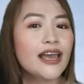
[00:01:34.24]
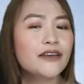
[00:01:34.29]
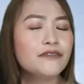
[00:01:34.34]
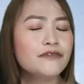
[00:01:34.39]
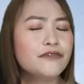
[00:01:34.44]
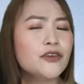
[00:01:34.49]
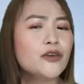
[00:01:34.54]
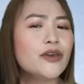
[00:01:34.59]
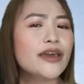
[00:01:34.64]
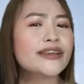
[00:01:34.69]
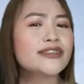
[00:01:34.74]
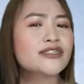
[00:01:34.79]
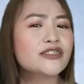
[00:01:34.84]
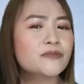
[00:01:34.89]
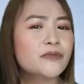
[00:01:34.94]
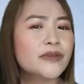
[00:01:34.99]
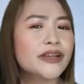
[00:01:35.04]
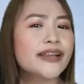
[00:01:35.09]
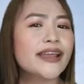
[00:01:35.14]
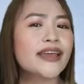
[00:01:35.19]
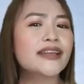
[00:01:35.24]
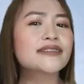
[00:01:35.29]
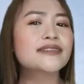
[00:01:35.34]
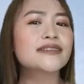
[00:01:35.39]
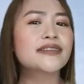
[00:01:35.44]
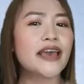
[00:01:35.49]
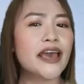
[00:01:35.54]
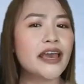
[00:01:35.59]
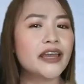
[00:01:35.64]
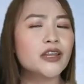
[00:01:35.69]
have you
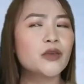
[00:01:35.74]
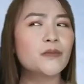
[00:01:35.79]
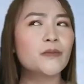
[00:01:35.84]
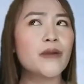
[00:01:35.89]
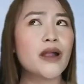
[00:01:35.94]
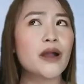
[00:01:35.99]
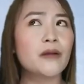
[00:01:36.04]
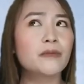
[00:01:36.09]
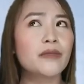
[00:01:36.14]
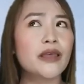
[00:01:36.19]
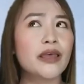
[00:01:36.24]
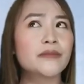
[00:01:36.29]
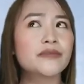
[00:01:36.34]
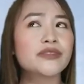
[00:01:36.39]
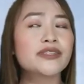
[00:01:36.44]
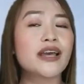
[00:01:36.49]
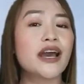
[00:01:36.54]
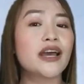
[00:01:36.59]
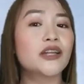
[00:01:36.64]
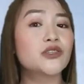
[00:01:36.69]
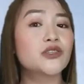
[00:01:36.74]
experienced any problems